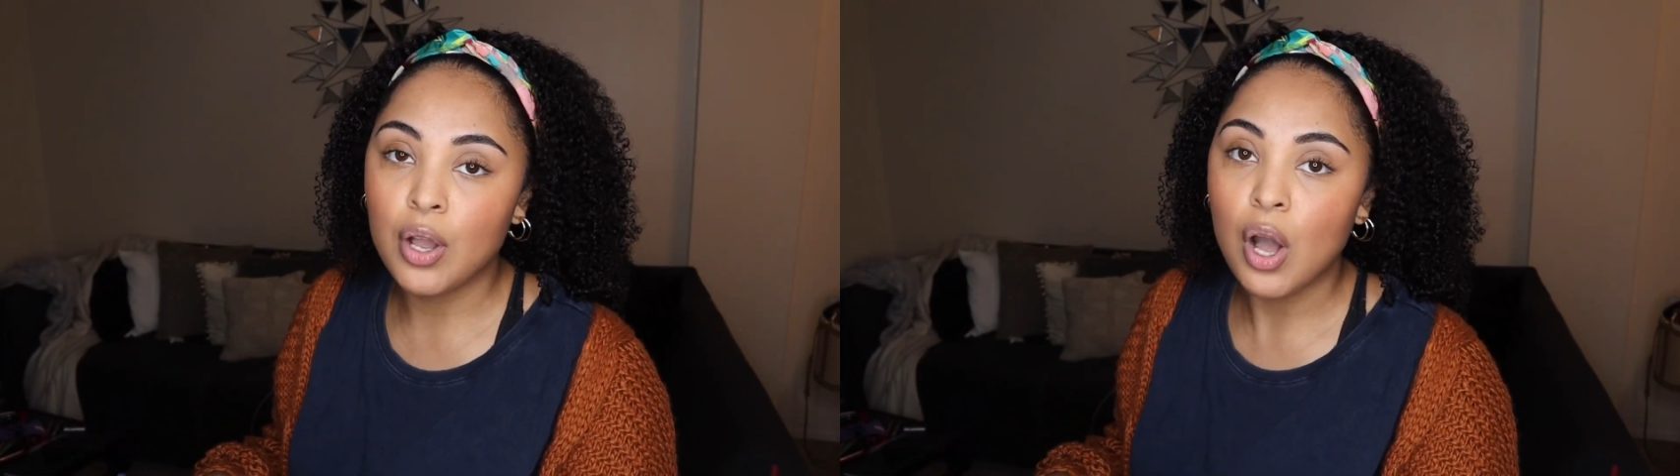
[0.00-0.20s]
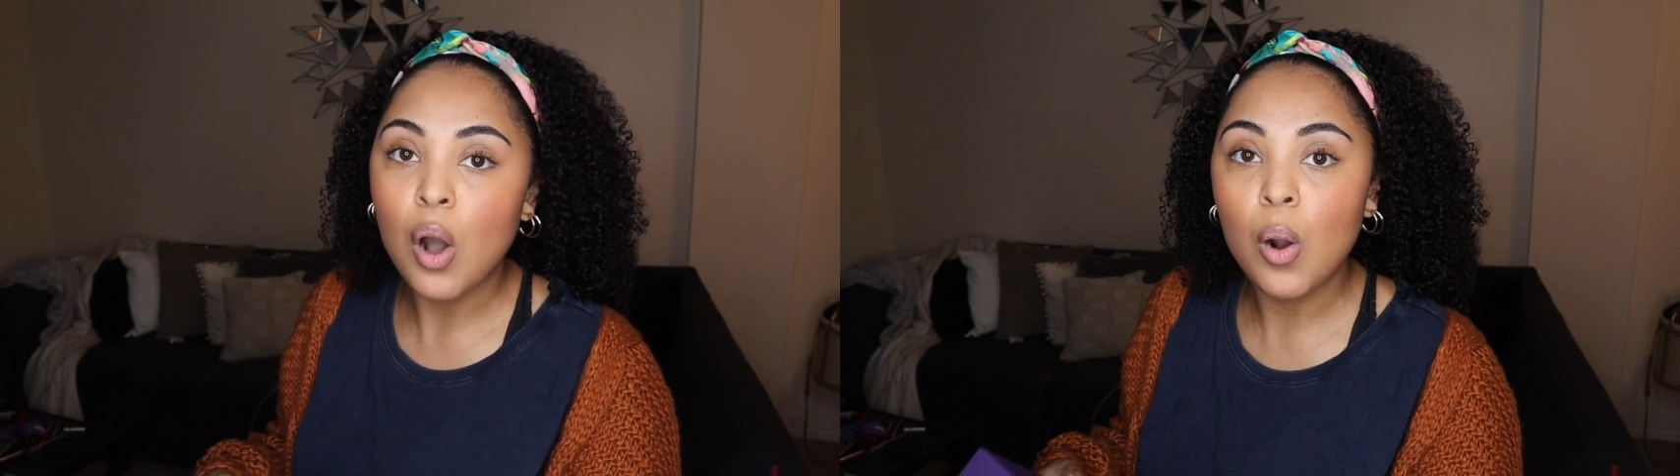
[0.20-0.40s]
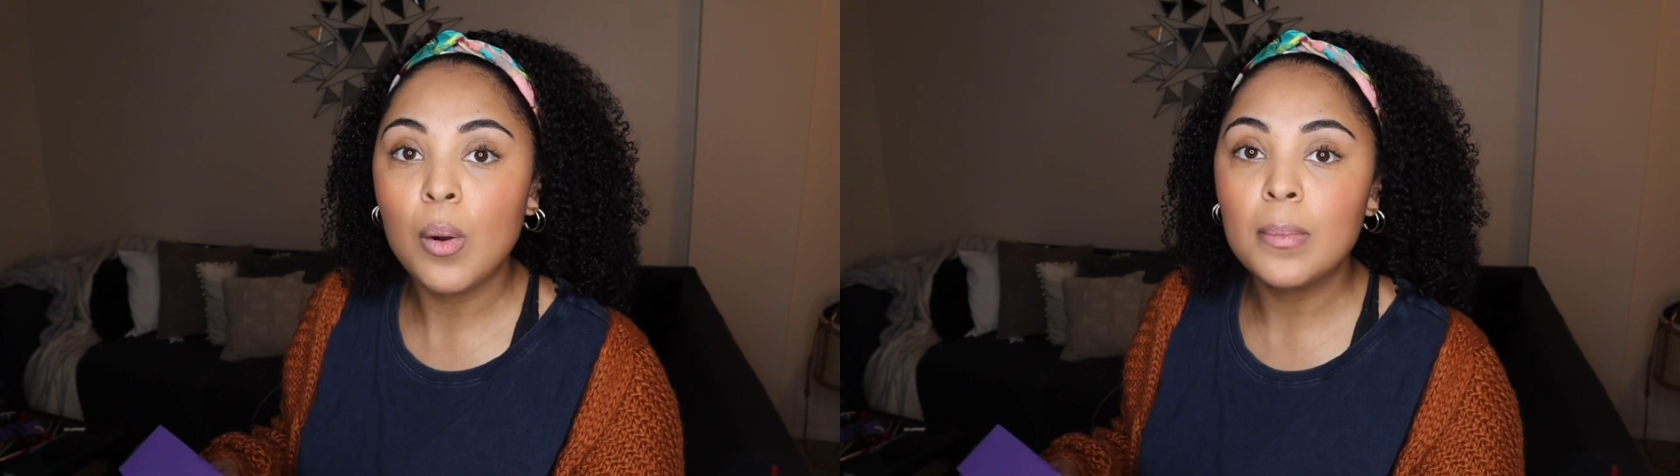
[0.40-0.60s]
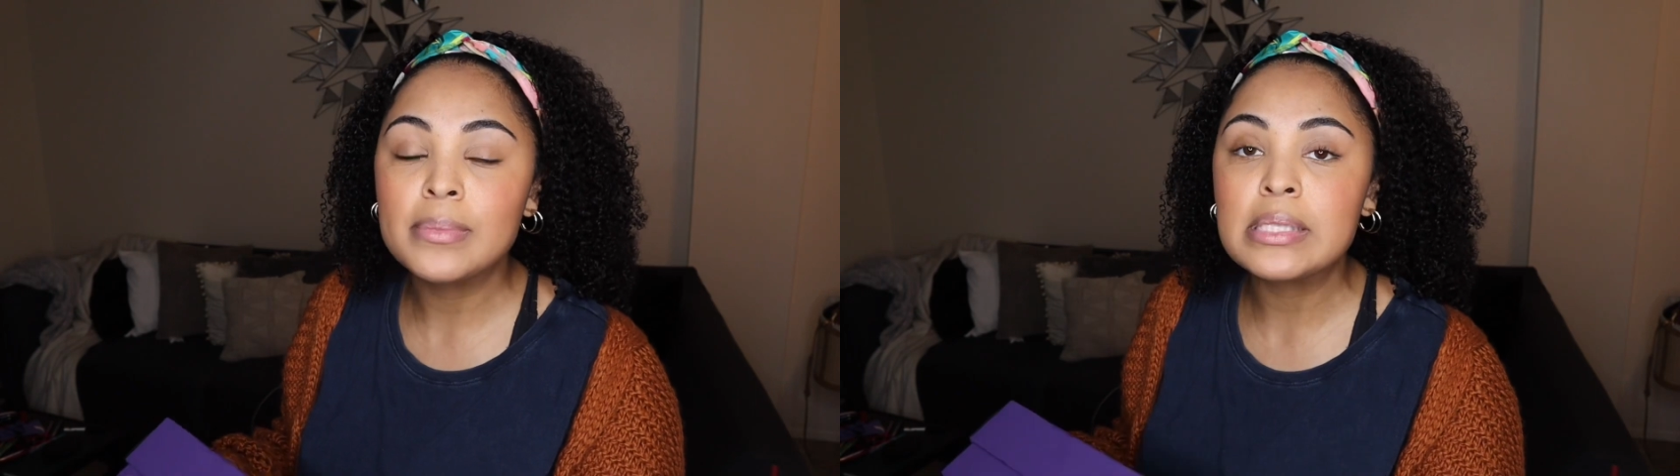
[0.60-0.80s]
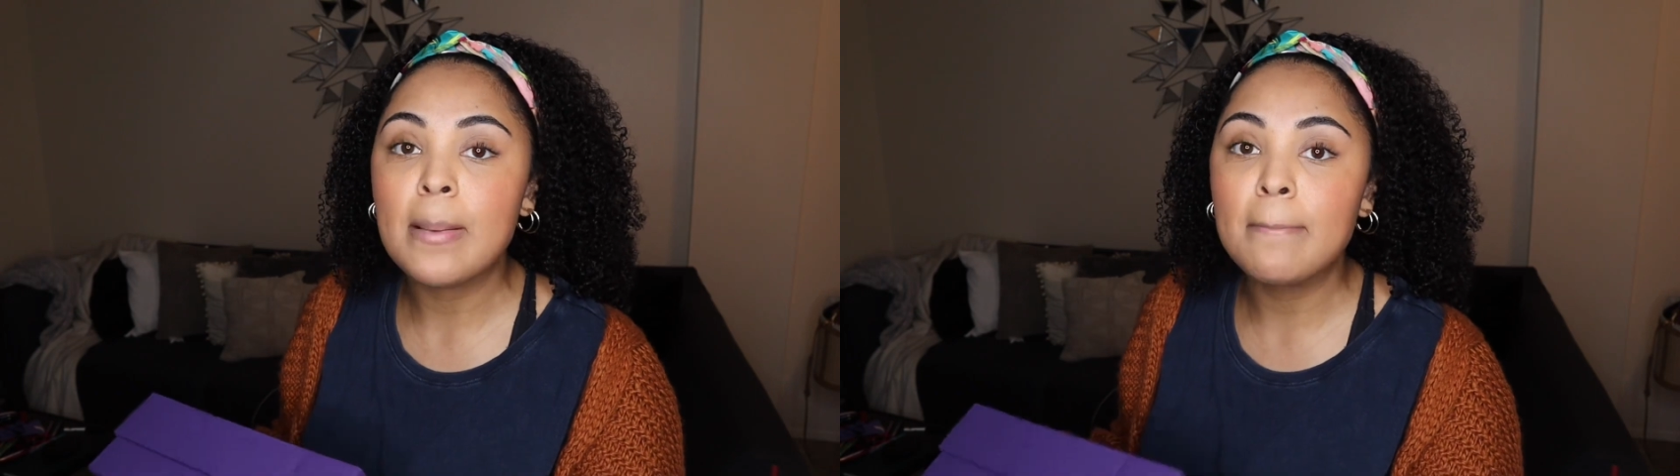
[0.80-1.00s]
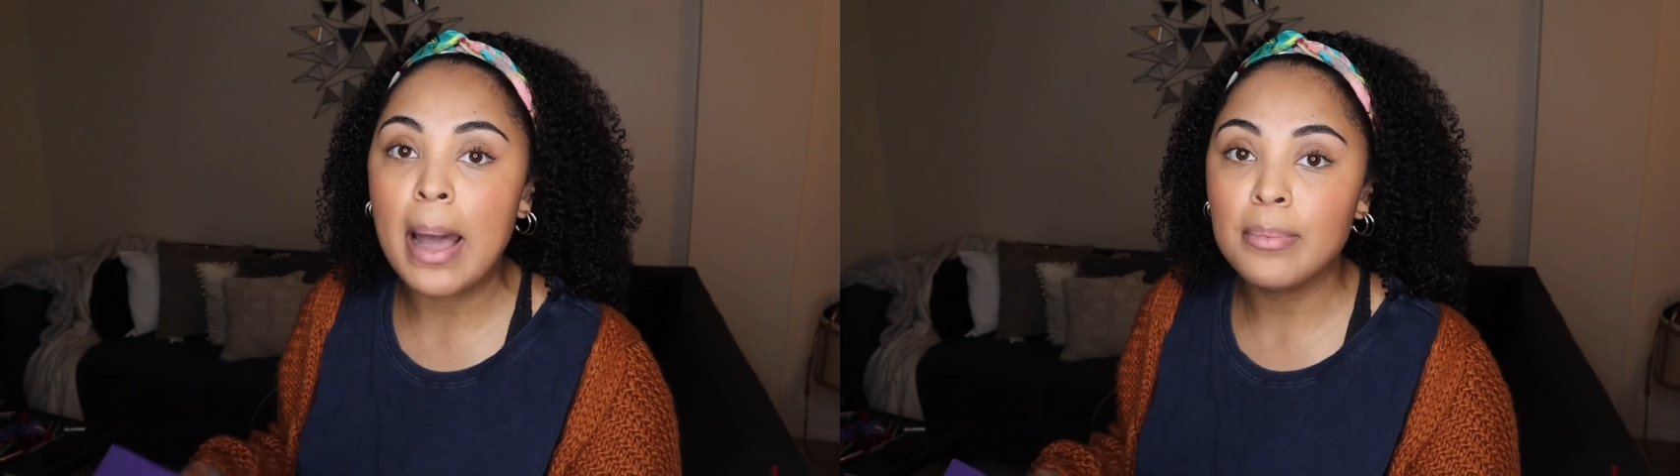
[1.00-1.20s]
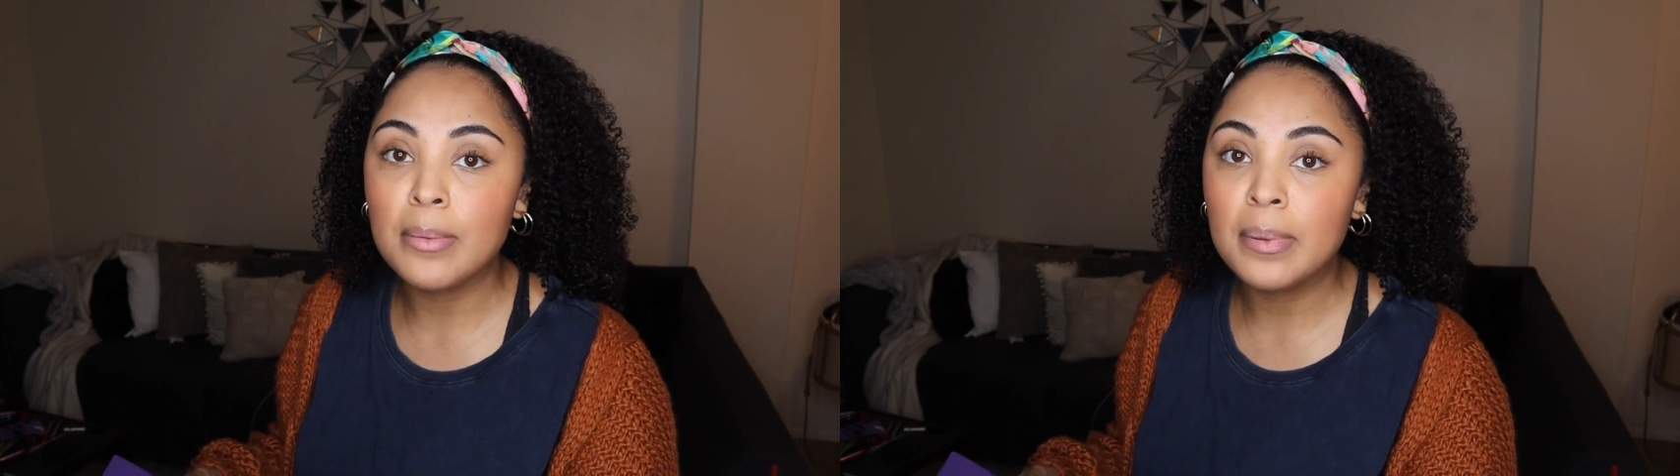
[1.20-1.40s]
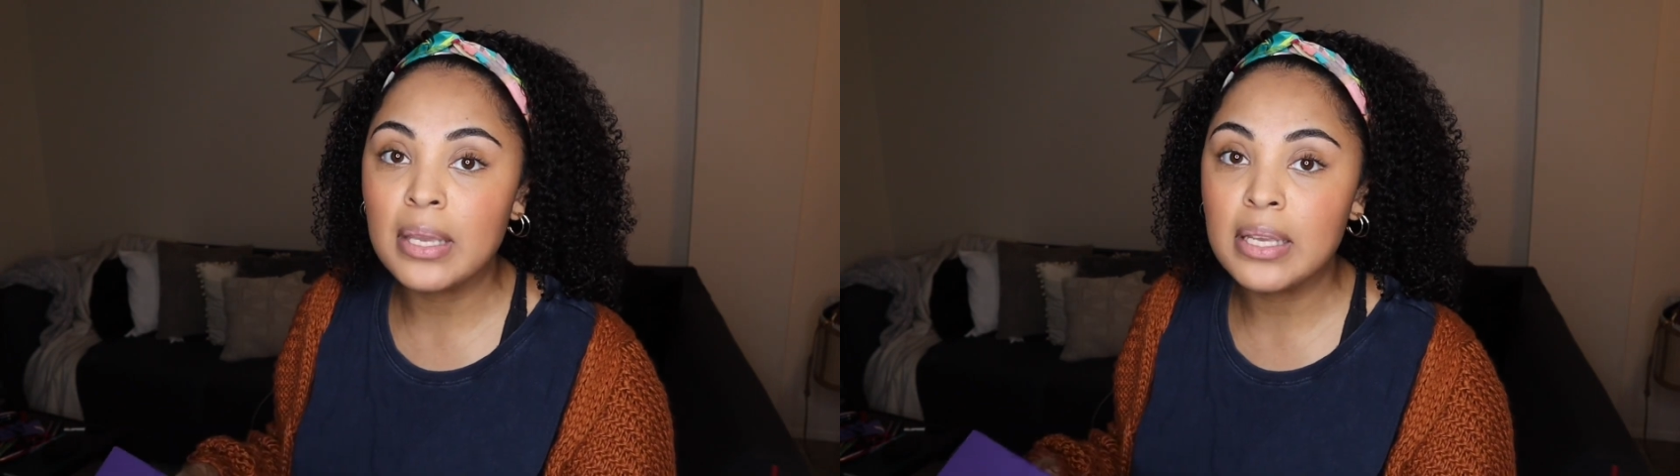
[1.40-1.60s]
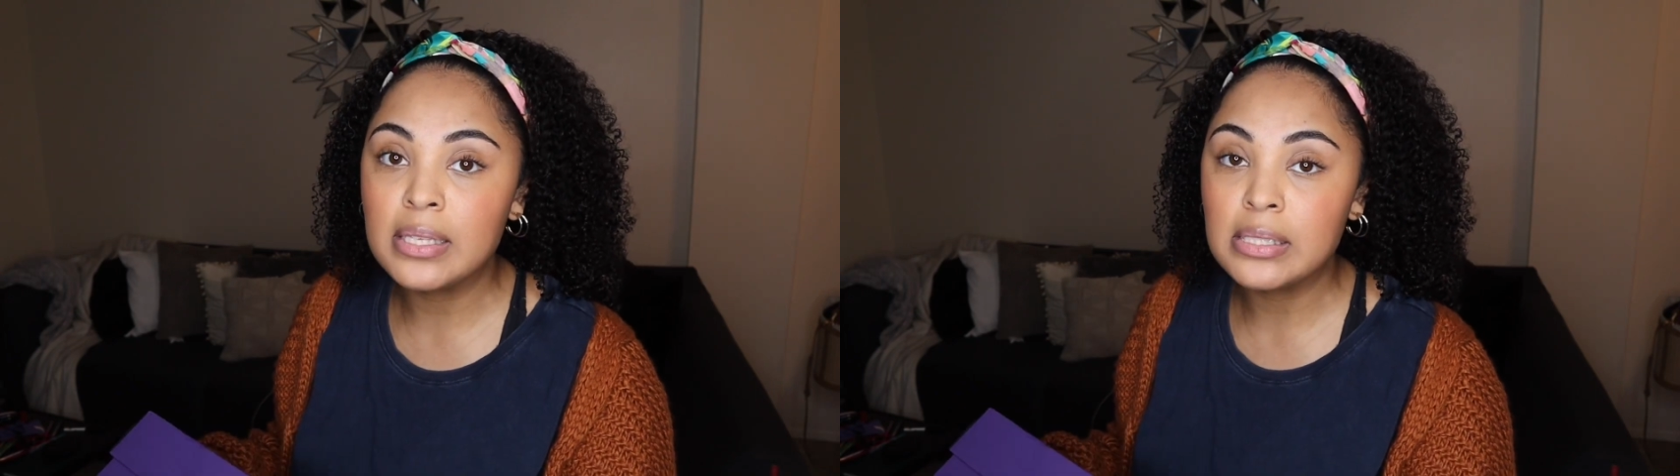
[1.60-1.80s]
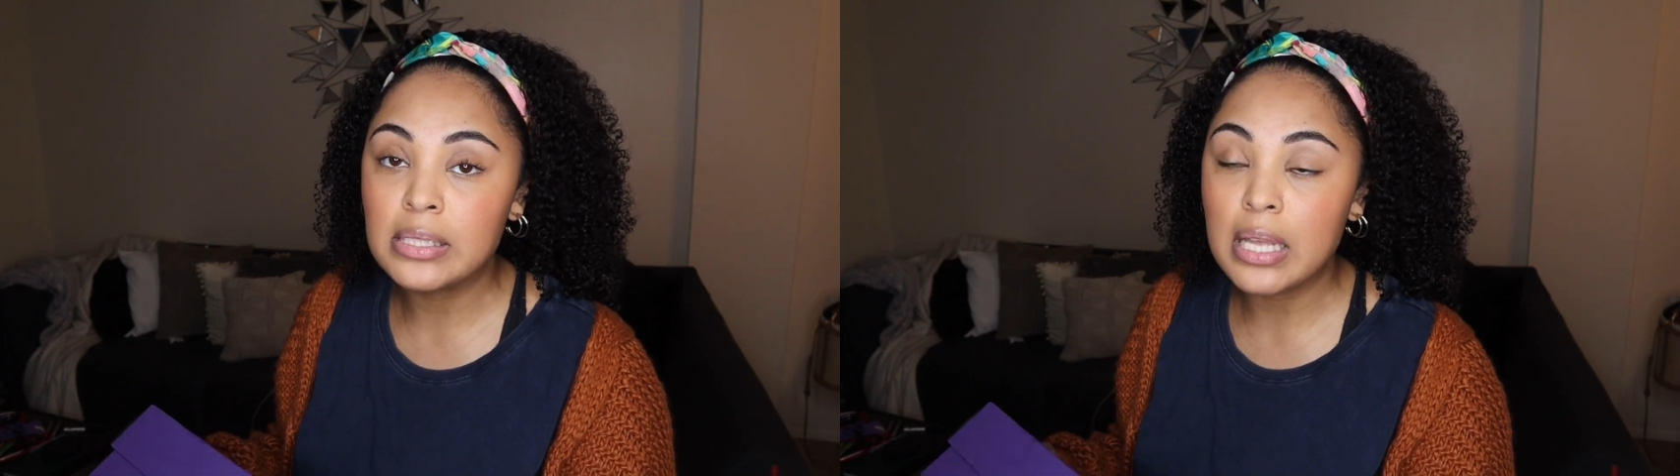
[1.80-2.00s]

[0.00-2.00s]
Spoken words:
a comb, some bobby pins,